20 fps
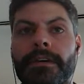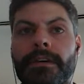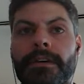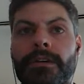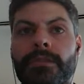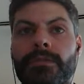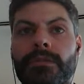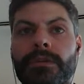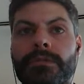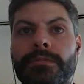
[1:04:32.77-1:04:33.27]

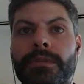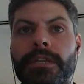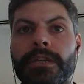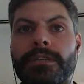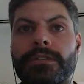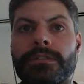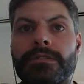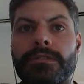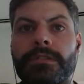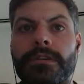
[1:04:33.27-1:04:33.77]
One way to
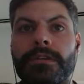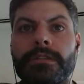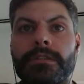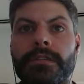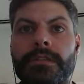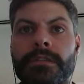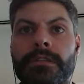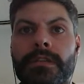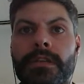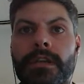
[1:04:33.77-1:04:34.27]
do this
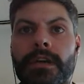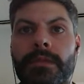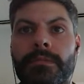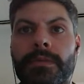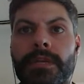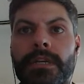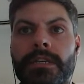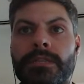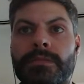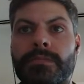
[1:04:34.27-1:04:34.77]
is to
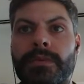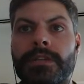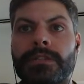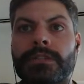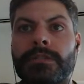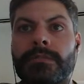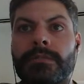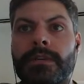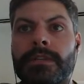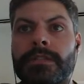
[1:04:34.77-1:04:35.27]
nominate
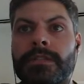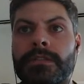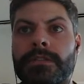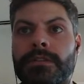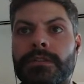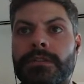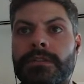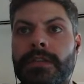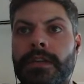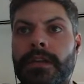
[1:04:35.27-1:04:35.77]
special
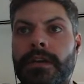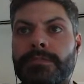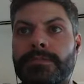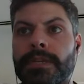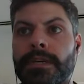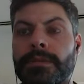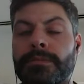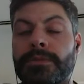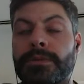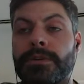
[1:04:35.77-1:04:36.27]
messages that
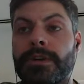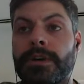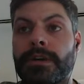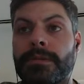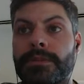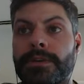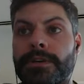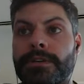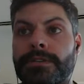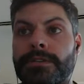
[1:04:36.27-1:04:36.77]
update
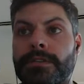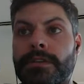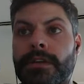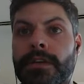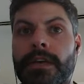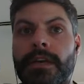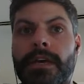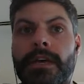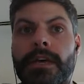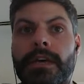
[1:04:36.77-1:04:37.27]
parameters.
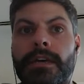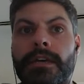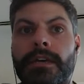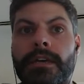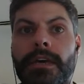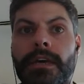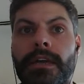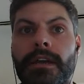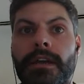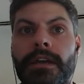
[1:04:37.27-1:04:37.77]

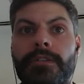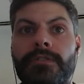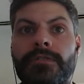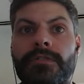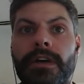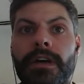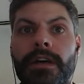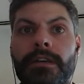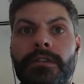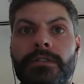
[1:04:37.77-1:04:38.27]
Candidate
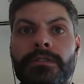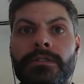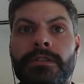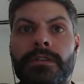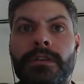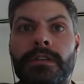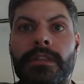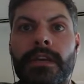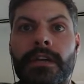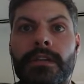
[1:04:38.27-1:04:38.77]
values
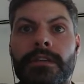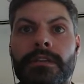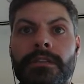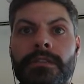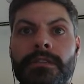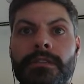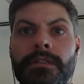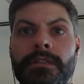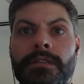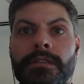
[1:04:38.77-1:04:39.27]
could then
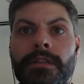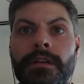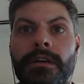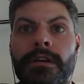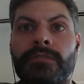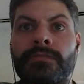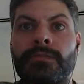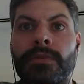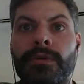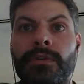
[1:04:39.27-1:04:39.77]
consist
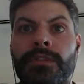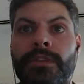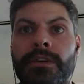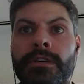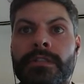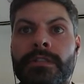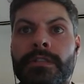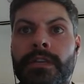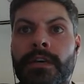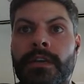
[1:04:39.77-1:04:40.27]
of both a
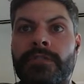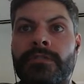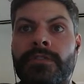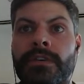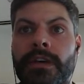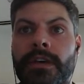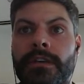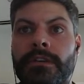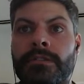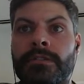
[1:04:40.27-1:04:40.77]
set of
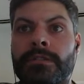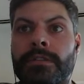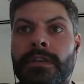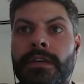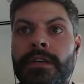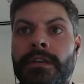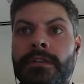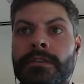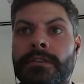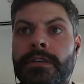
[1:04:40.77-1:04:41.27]
values
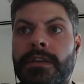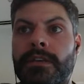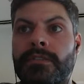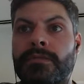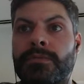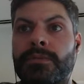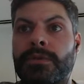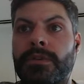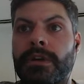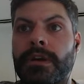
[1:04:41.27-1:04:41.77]
and a set of
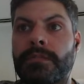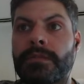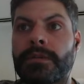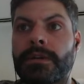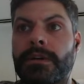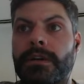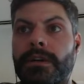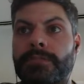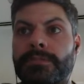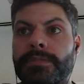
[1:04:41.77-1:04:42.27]

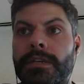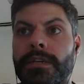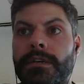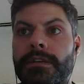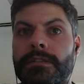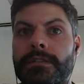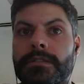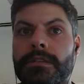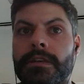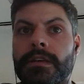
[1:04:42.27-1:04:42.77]
parameter updates.